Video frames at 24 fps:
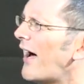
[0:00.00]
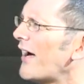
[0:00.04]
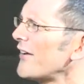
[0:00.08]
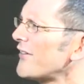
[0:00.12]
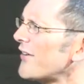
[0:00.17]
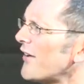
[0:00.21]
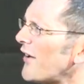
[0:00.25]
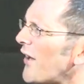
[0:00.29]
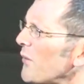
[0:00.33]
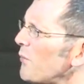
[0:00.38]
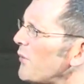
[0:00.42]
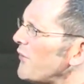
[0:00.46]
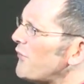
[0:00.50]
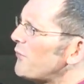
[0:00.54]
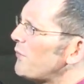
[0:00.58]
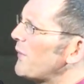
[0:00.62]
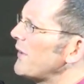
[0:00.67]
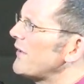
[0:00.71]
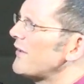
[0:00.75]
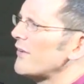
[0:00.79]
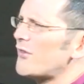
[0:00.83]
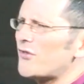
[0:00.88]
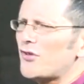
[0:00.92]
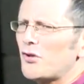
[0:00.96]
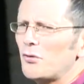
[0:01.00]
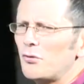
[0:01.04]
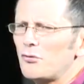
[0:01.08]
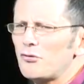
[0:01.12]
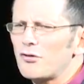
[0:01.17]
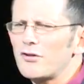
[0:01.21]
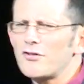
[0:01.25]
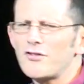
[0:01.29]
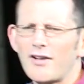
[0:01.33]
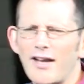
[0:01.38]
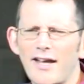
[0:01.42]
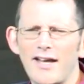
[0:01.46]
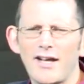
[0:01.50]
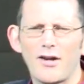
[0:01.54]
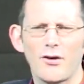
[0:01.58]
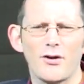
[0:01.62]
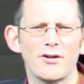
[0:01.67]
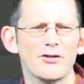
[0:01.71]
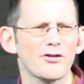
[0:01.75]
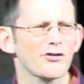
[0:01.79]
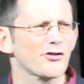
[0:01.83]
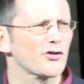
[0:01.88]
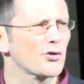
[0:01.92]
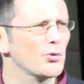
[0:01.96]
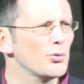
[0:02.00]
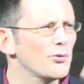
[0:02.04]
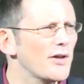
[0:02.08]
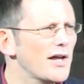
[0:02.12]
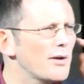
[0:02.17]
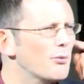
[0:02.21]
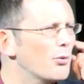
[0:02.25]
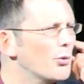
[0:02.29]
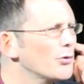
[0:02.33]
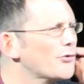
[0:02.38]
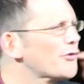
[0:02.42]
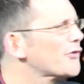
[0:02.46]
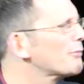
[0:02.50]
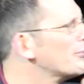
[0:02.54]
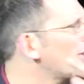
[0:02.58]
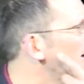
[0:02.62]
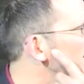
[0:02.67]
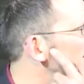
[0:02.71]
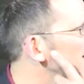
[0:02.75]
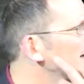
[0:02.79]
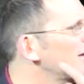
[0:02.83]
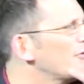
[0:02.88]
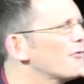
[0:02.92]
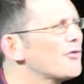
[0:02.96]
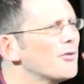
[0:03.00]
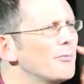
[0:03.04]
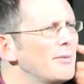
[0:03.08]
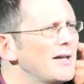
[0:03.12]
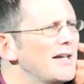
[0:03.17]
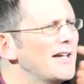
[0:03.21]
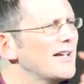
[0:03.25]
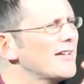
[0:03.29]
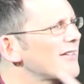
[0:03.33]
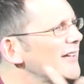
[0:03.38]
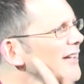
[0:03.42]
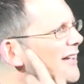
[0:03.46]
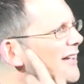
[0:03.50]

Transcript: I said, I was with the children today going to school. They were all smiling from here